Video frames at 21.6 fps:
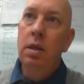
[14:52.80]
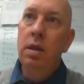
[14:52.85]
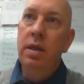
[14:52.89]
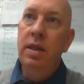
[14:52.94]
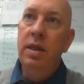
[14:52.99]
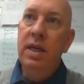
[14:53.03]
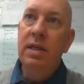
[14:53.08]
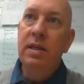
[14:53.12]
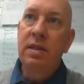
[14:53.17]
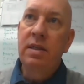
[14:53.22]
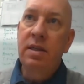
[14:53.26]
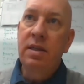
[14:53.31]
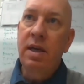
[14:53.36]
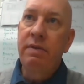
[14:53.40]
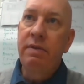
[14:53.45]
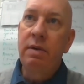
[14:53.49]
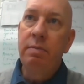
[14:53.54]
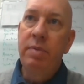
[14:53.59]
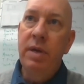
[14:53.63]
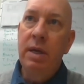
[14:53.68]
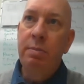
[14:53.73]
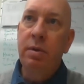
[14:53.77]
these
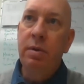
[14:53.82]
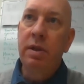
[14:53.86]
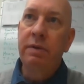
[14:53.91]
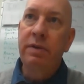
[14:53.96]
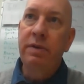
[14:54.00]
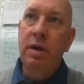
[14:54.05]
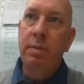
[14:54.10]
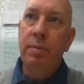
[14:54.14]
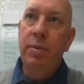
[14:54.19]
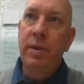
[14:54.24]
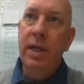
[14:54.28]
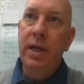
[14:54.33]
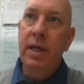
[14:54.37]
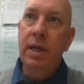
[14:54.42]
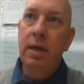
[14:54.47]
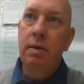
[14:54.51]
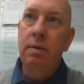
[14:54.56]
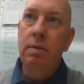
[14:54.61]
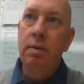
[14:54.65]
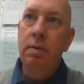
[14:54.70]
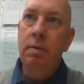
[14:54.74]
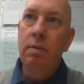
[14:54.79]
7 people have
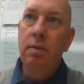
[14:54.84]
completed